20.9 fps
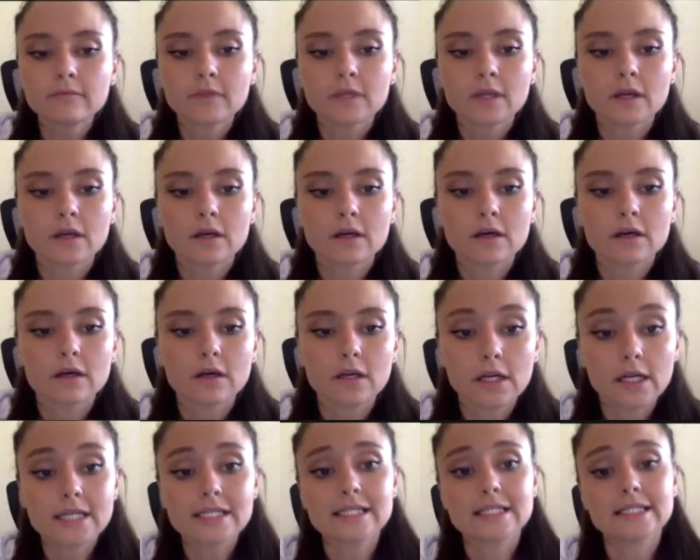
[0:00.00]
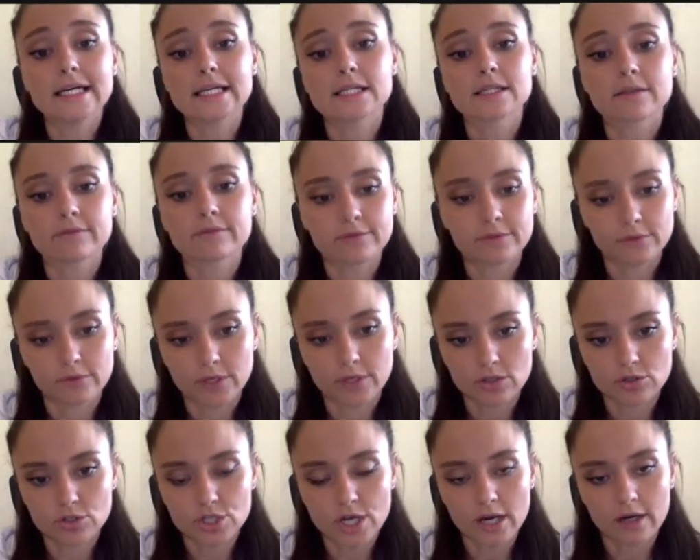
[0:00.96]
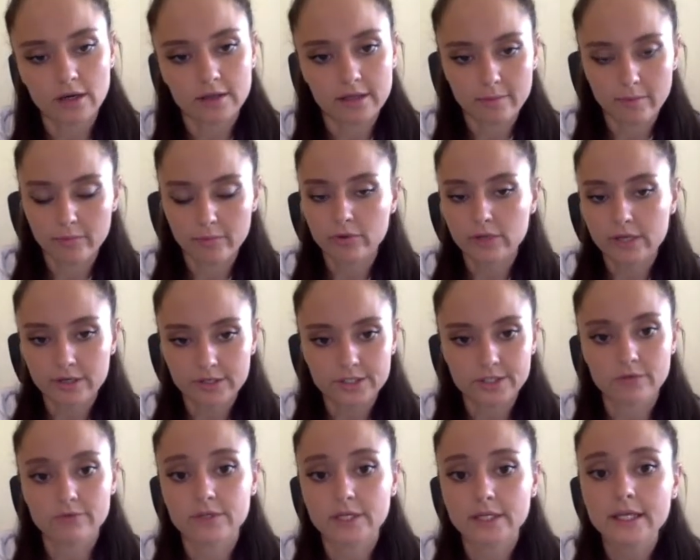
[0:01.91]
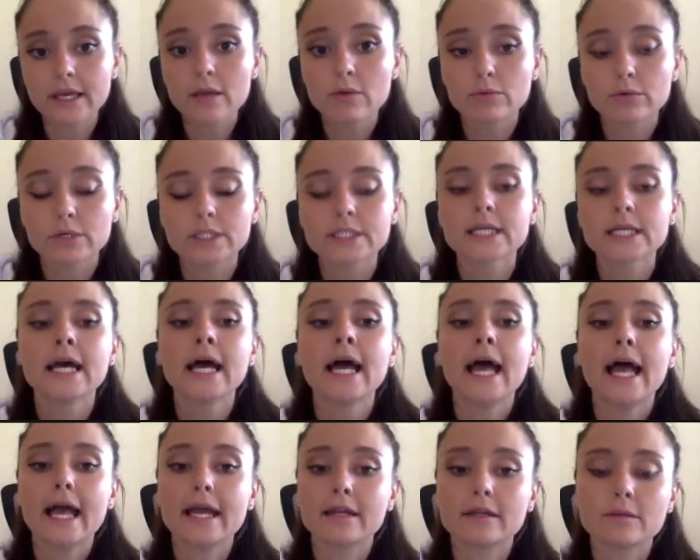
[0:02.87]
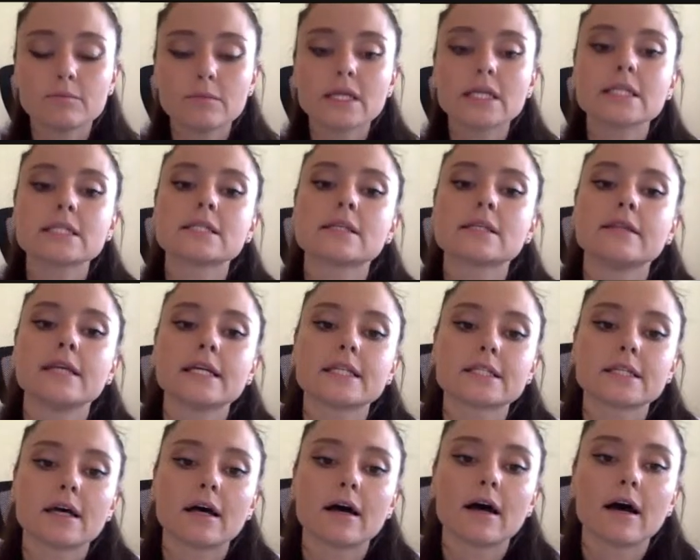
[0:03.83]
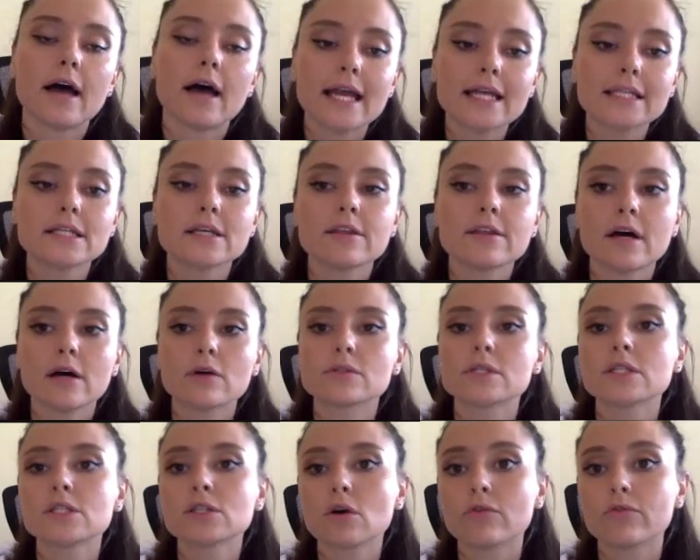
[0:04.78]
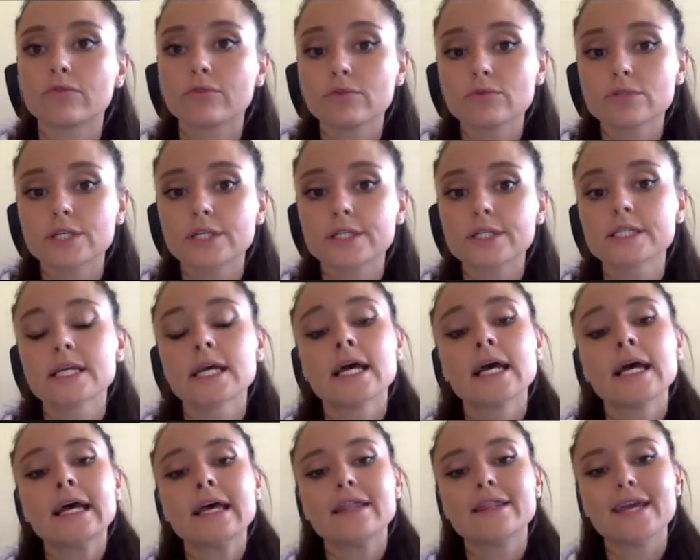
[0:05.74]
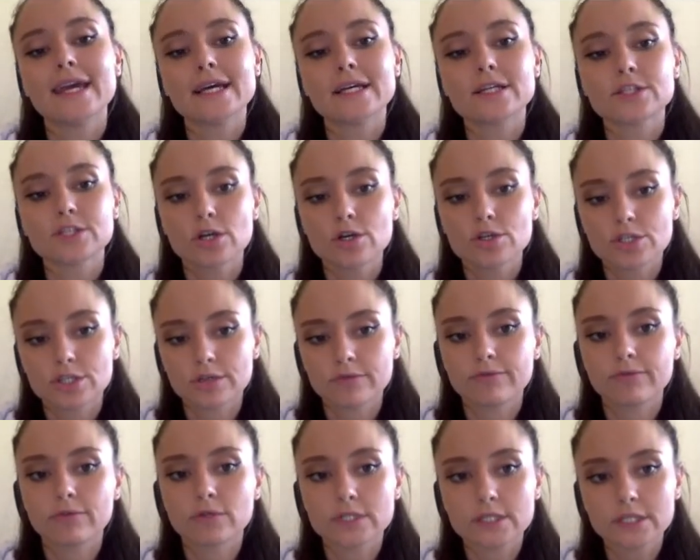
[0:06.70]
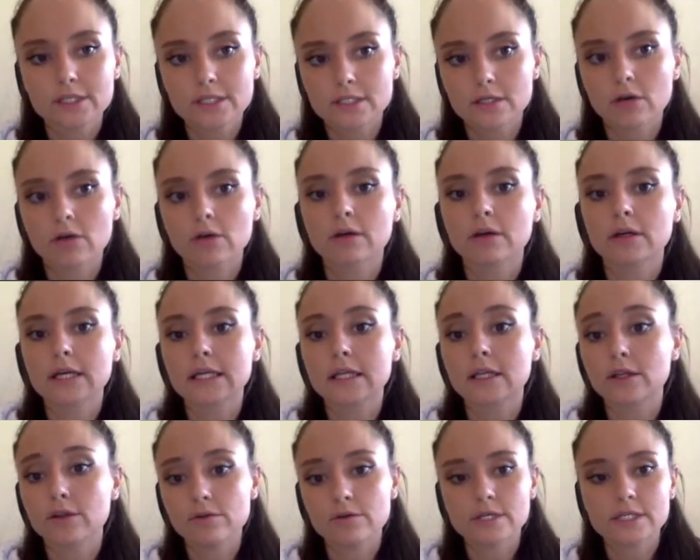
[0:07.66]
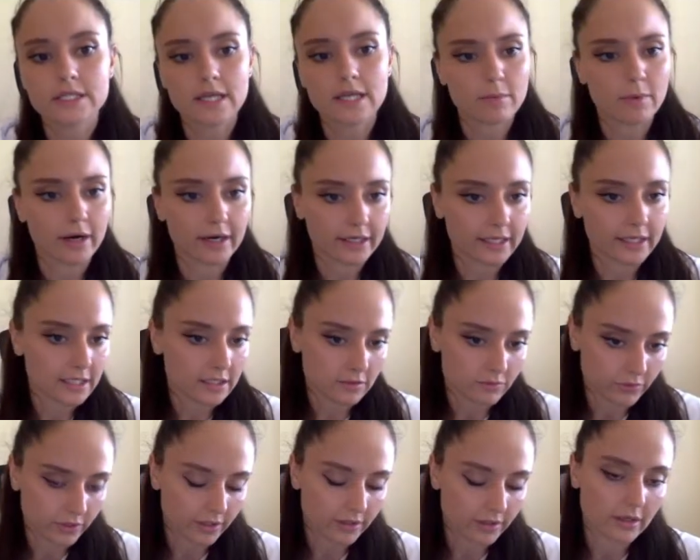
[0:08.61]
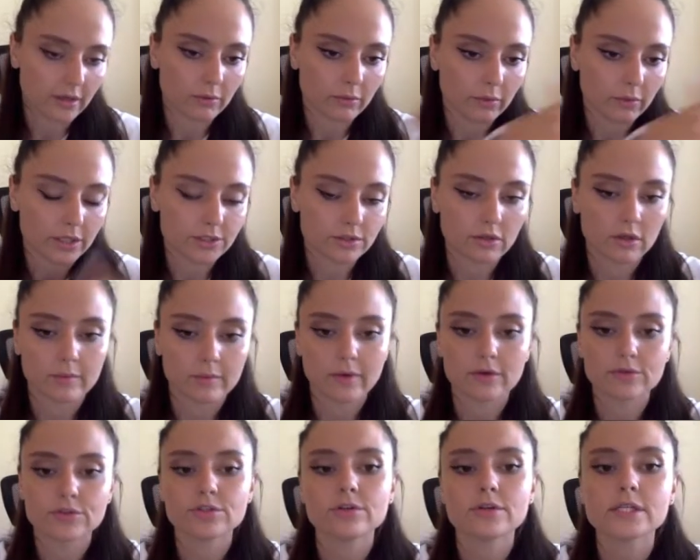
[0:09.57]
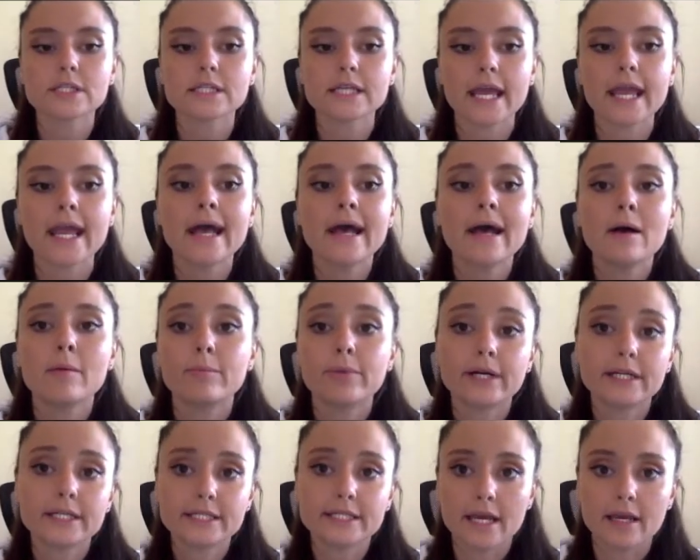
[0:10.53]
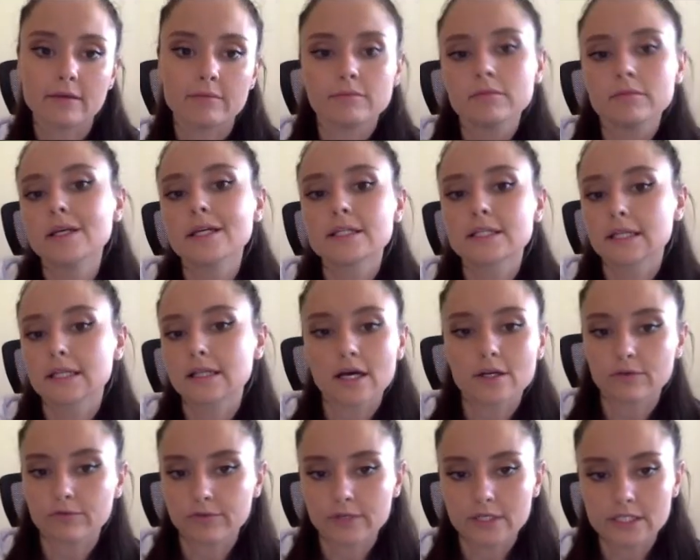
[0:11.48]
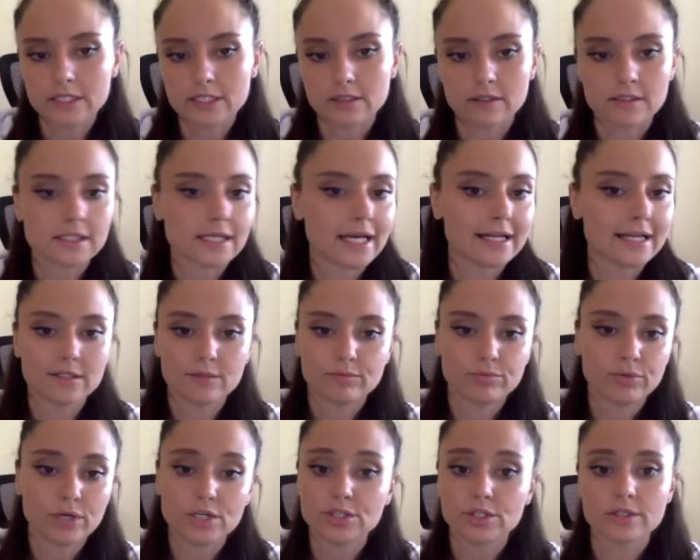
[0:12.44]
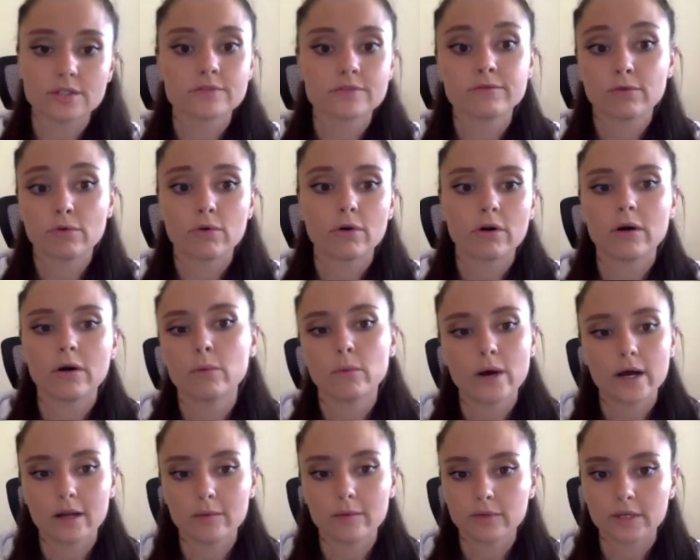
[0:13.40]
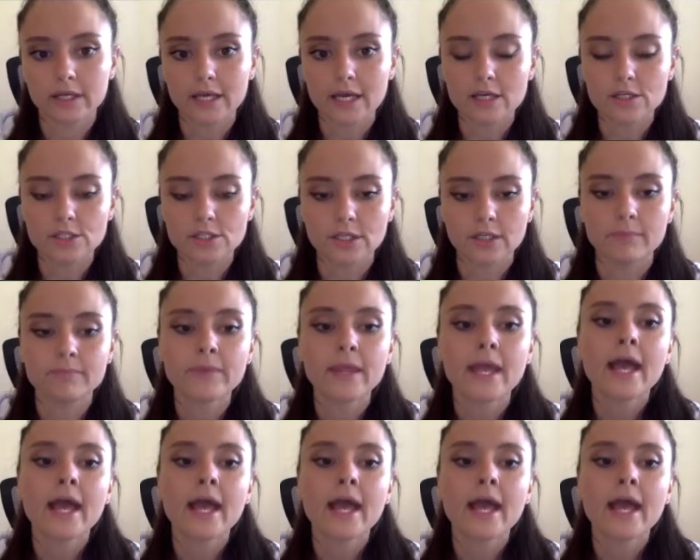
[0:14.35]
in Asodesk, you can check the popularity of the keyword, and it means that 80,000 of users, they are searching for TikTok in USA market. Right now, we're talking about USA per day. It's a lot of installs and impressions for one application.